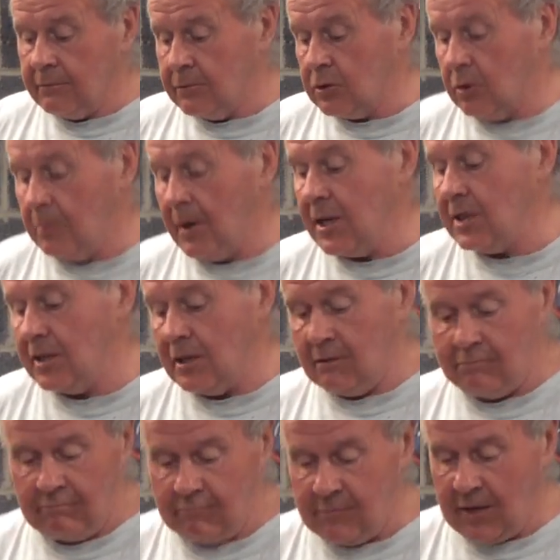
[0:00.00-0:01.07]
so
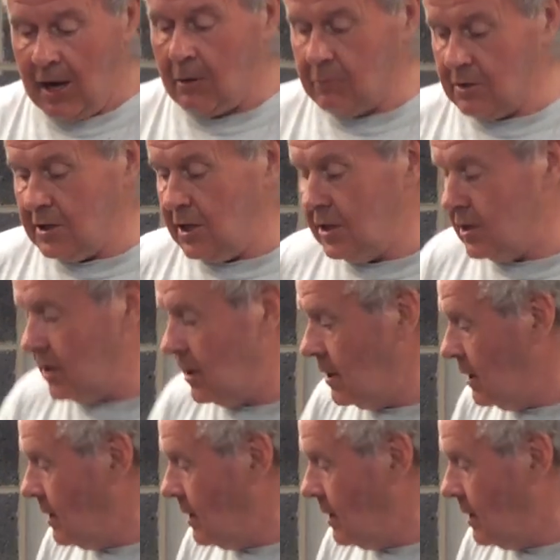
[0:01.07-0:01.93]
basically that was it.